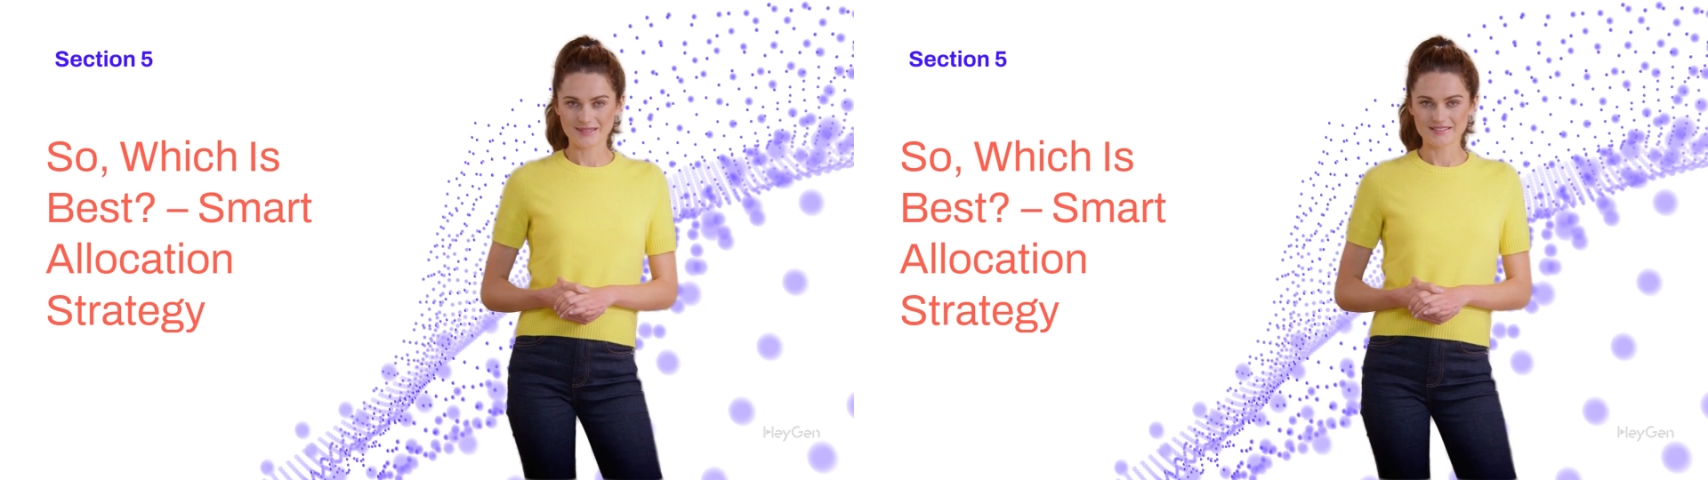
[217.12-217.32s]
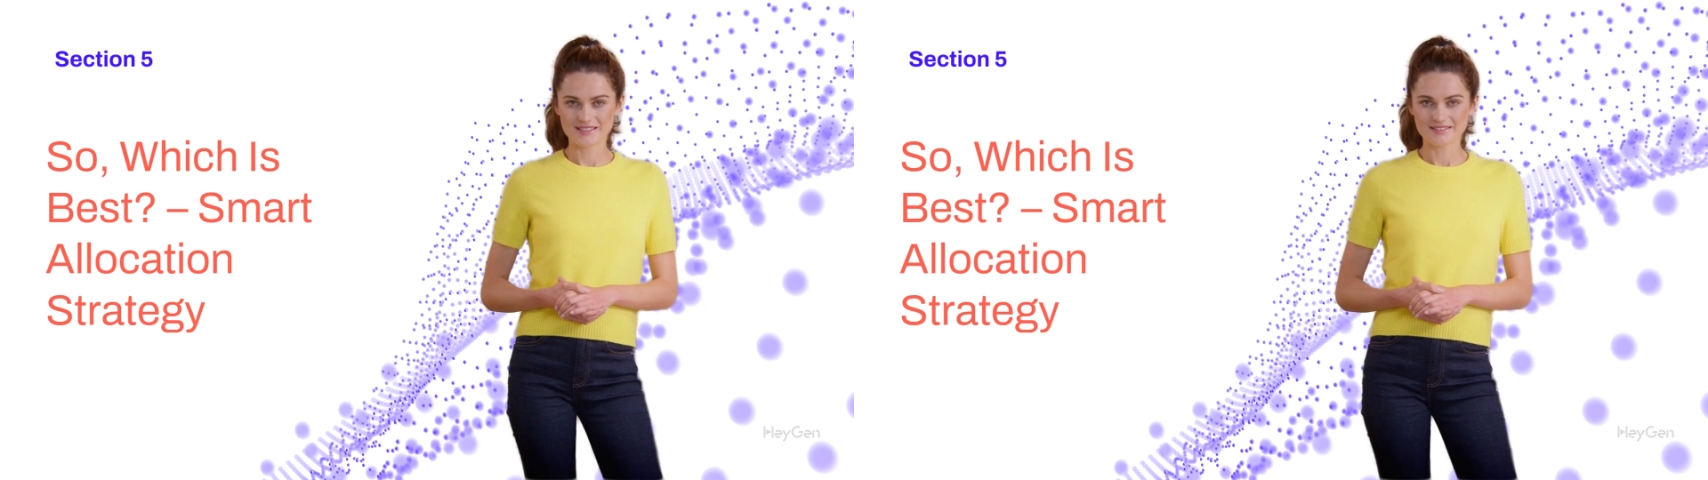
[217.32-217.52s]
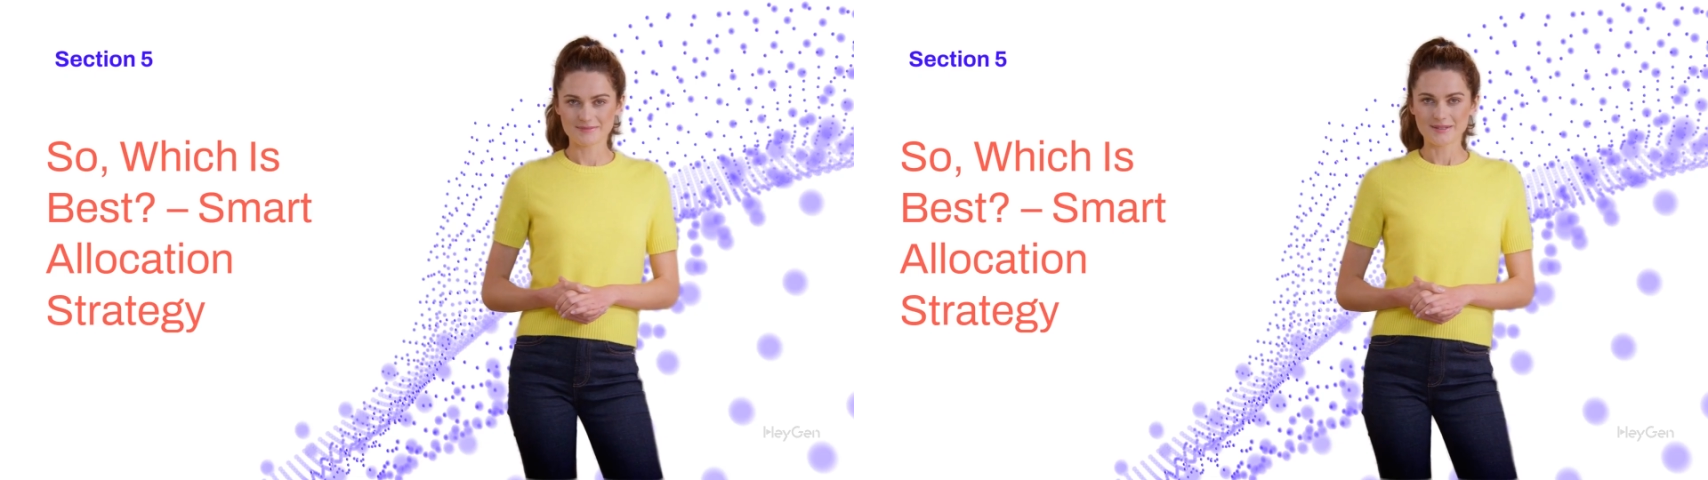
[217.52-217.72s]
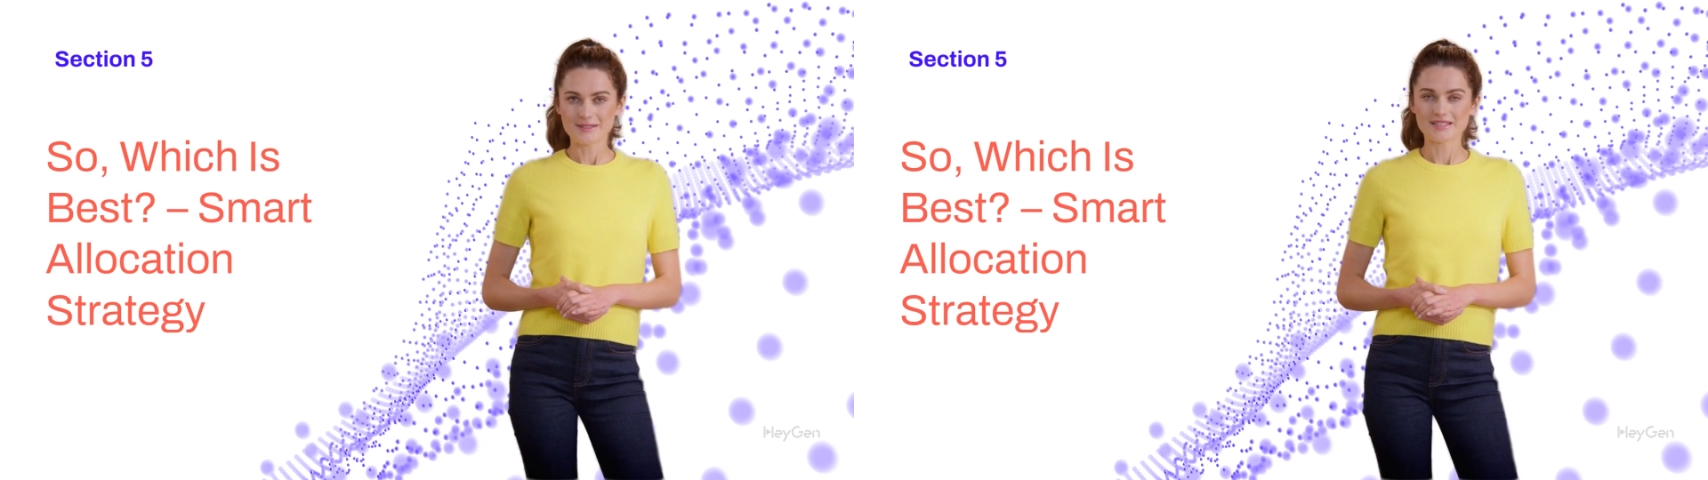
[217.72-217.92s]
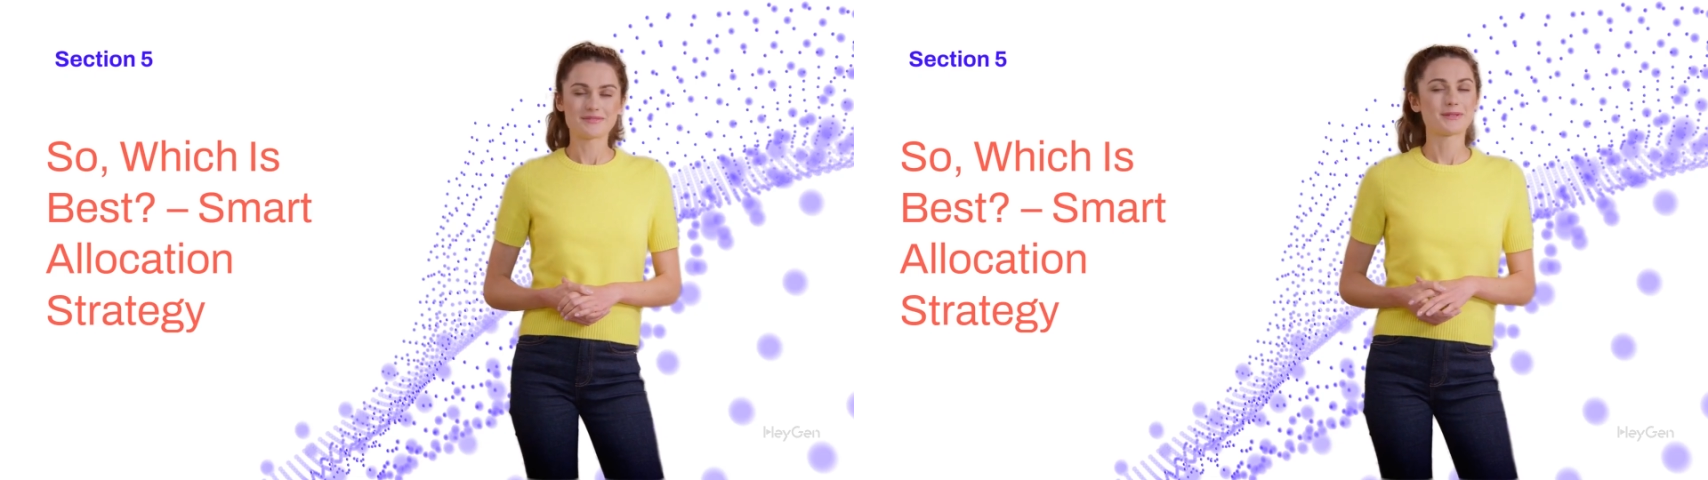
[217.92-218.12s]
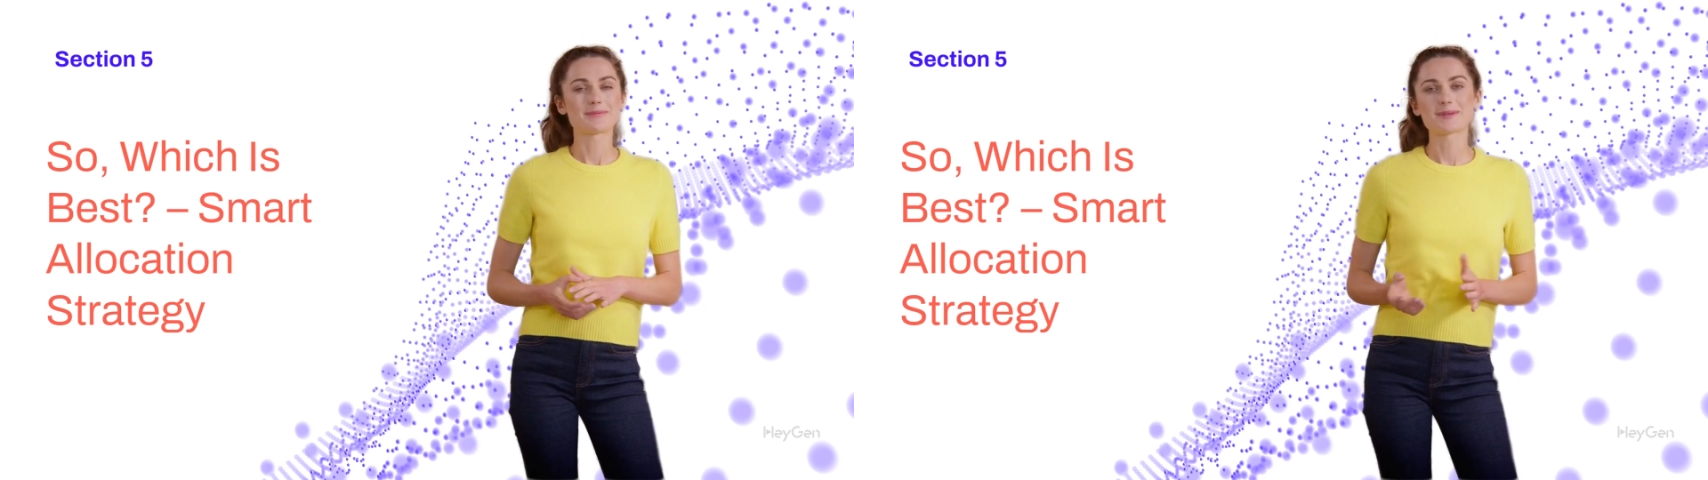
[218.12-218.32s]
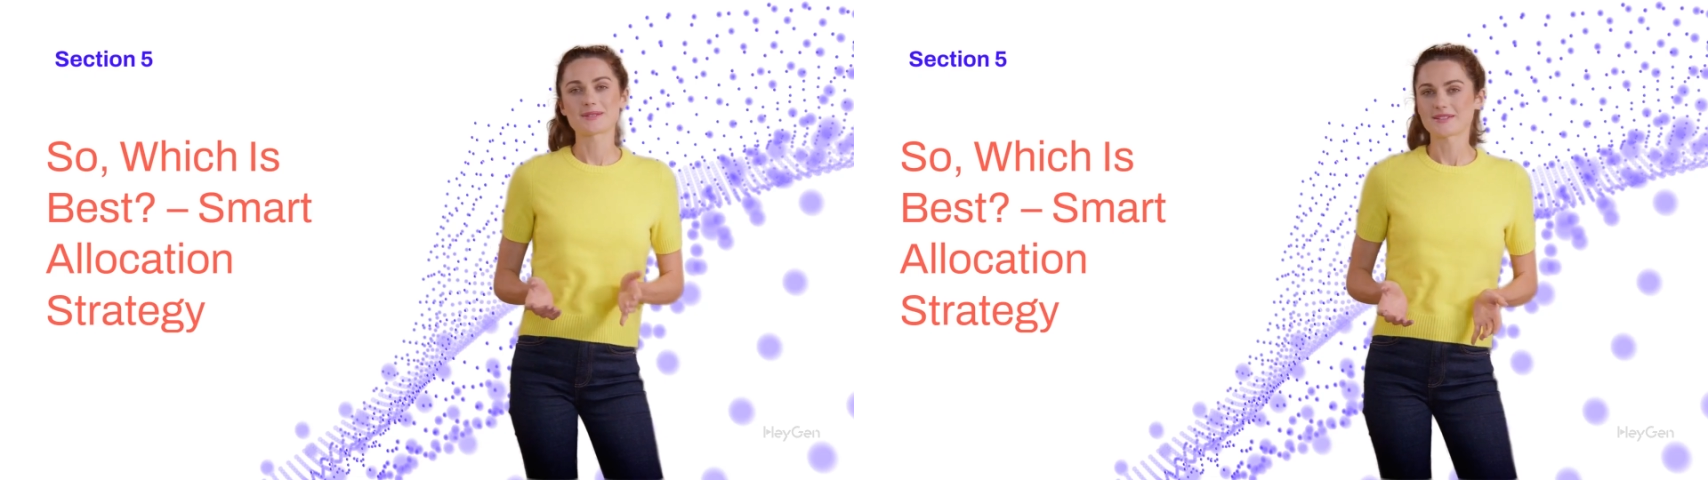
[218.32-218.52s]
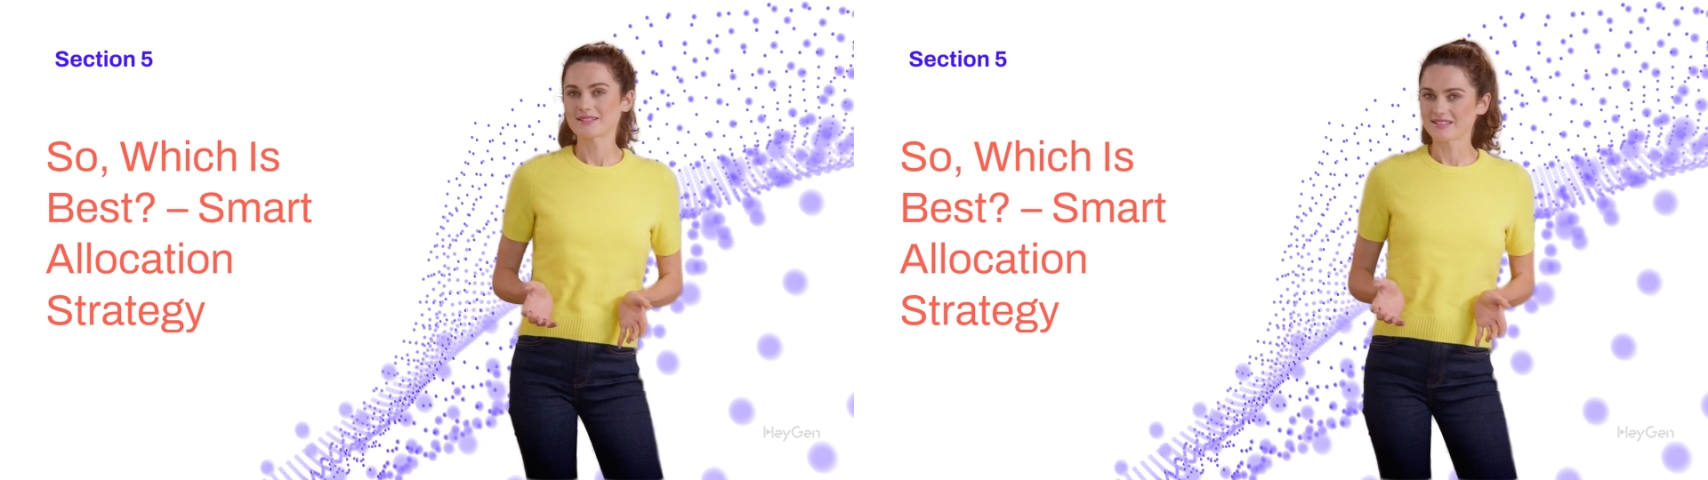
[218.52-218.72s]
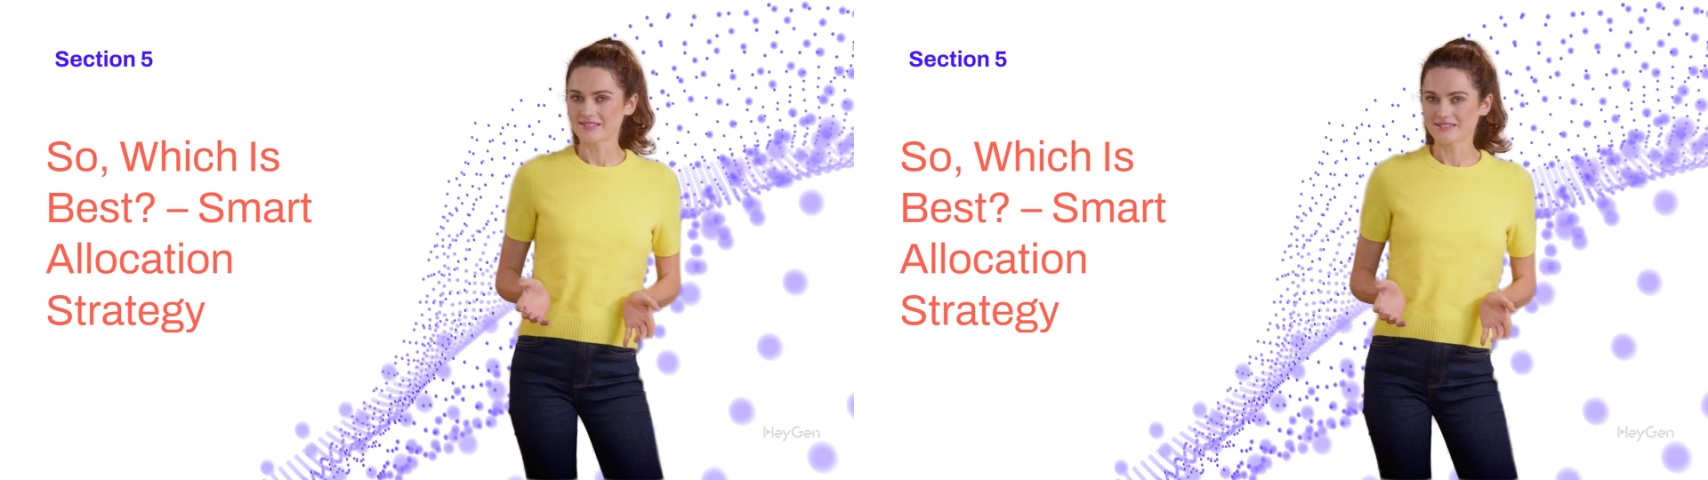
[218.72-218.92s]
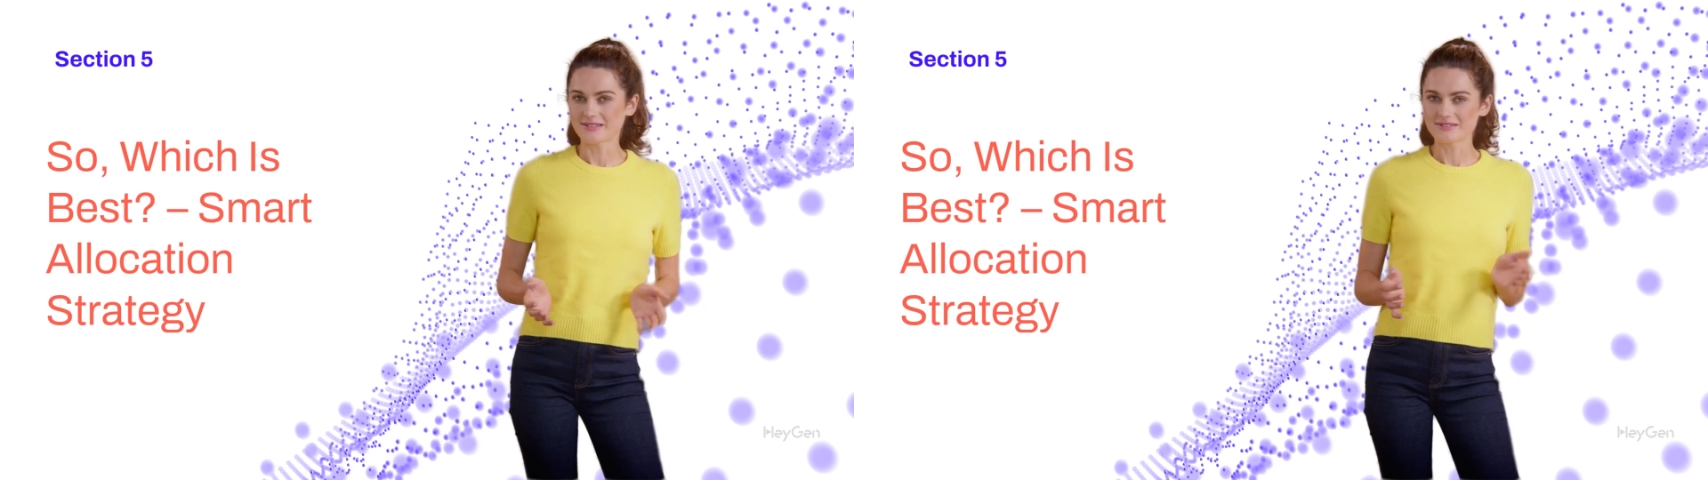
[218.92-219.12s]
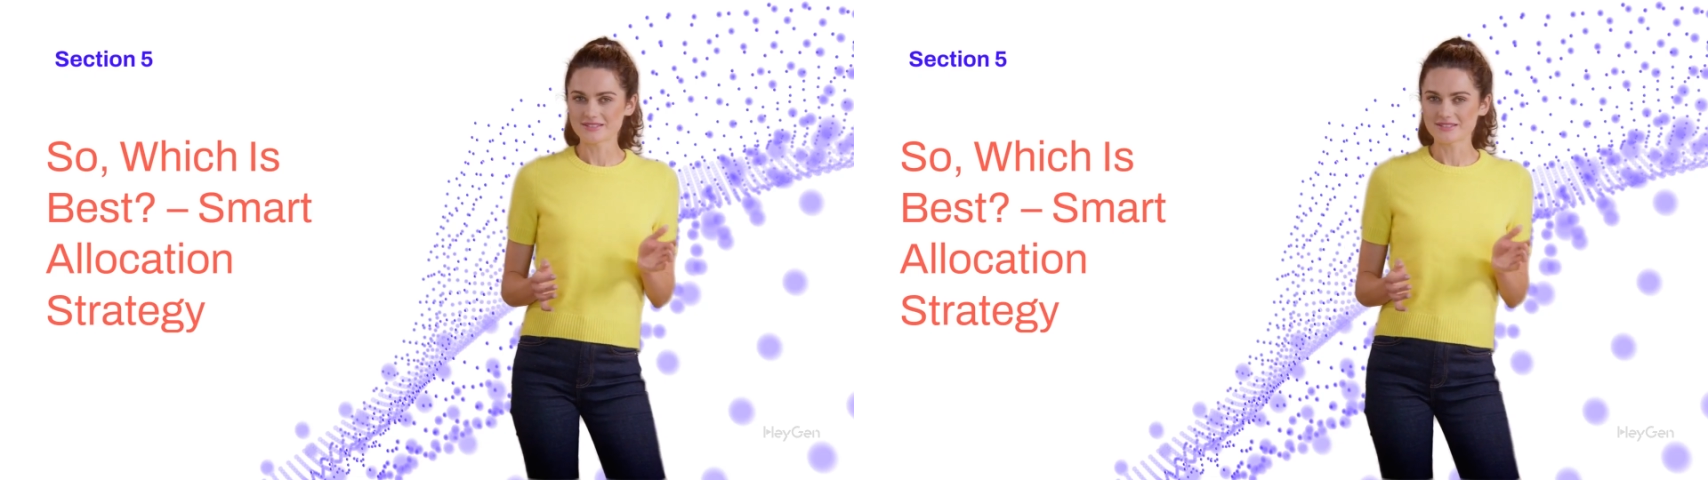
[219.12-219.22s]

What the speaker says: accessibility for emergencies,